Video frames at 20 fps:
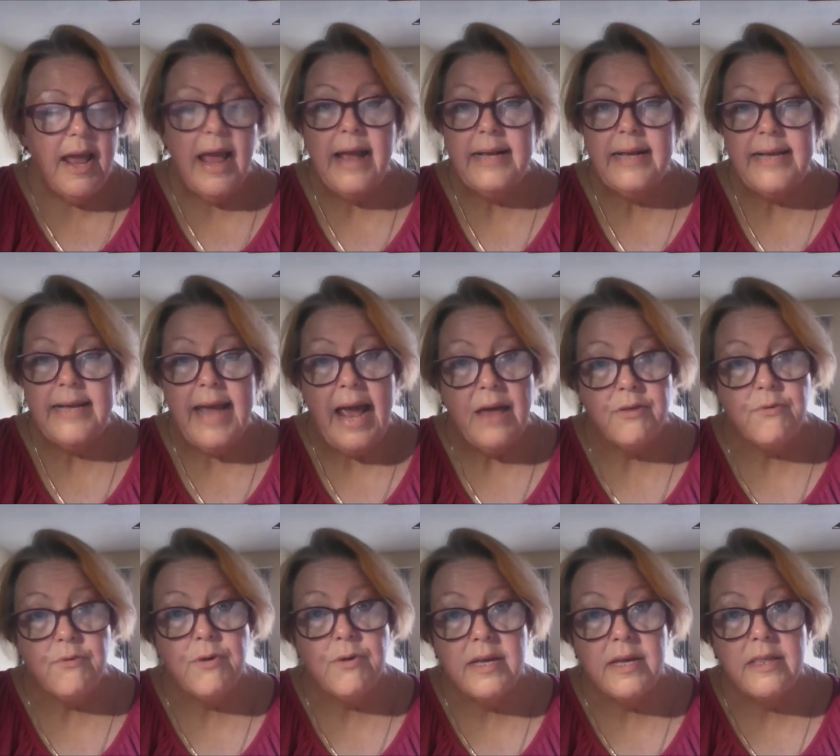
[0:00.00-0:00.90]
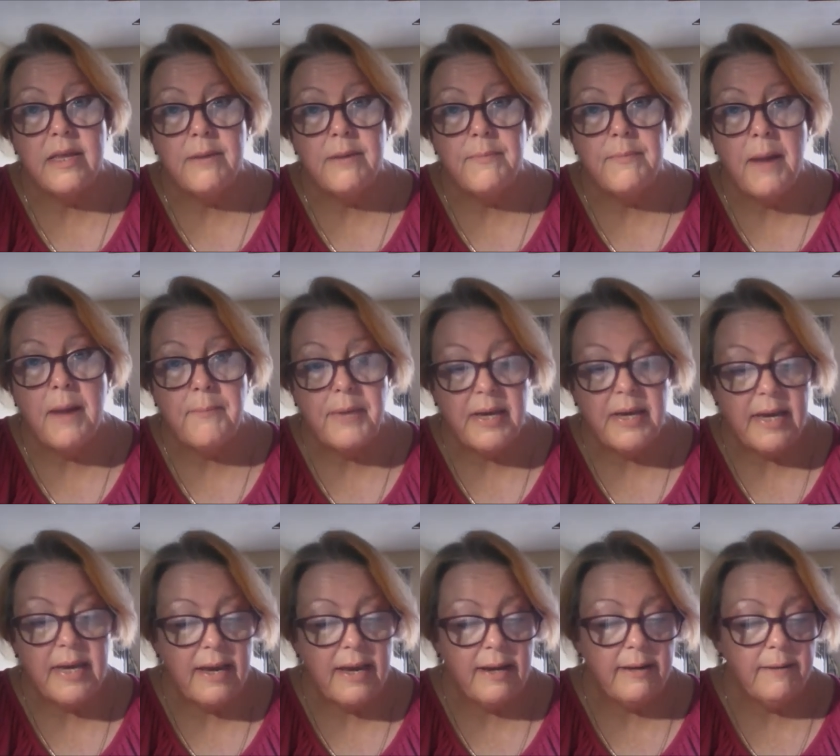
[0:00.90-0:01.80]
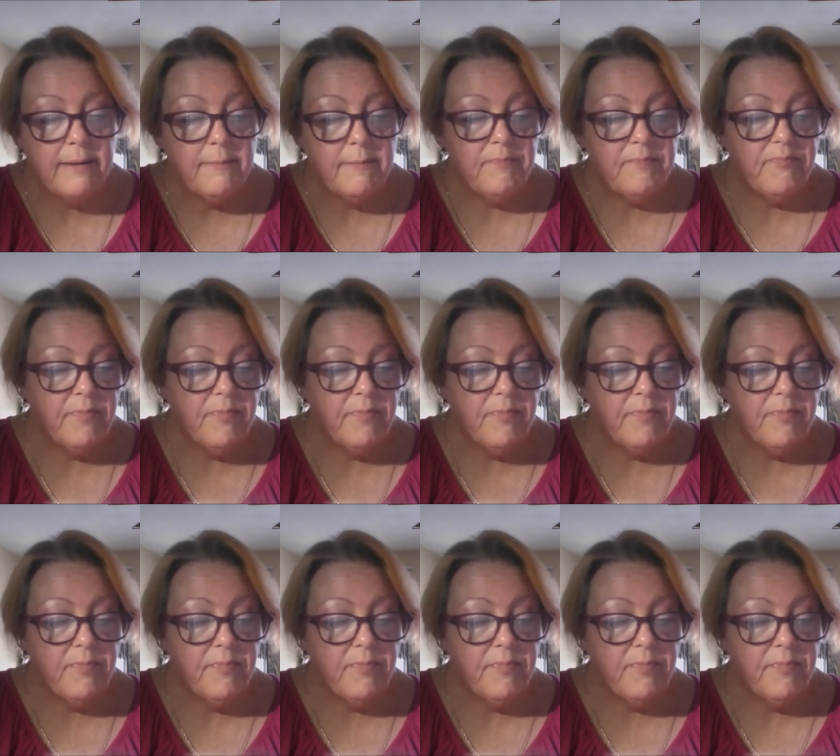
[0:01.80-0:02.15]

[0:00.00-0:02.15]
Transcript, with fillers: and gathering them up again.